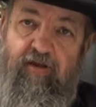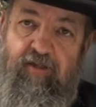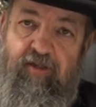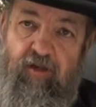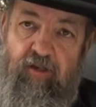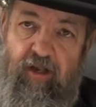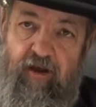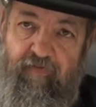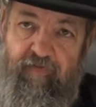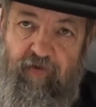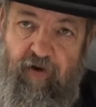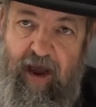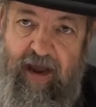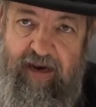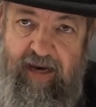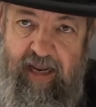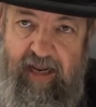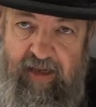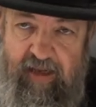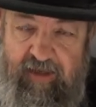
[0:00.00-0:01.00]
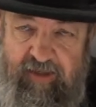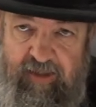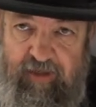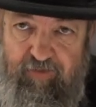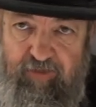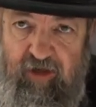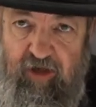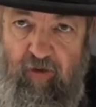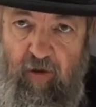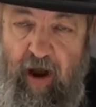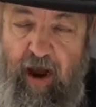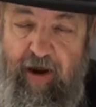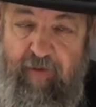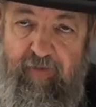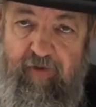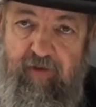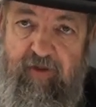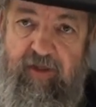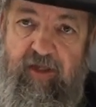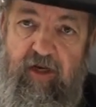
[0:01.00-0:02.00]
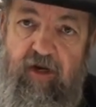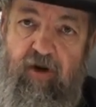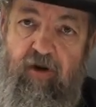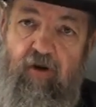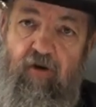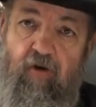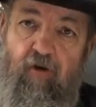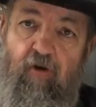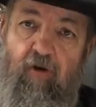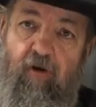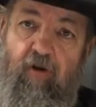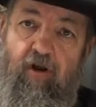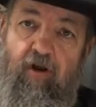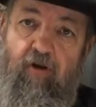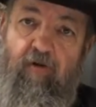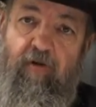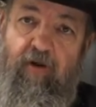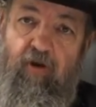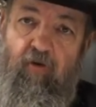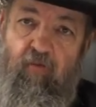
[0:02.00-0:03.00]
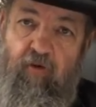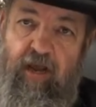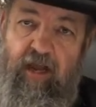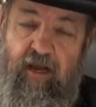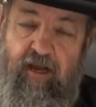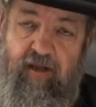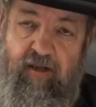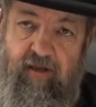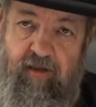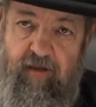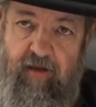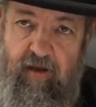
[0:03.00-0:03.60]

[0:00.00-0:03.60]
So therefore, I need the subscribers earlier in the week.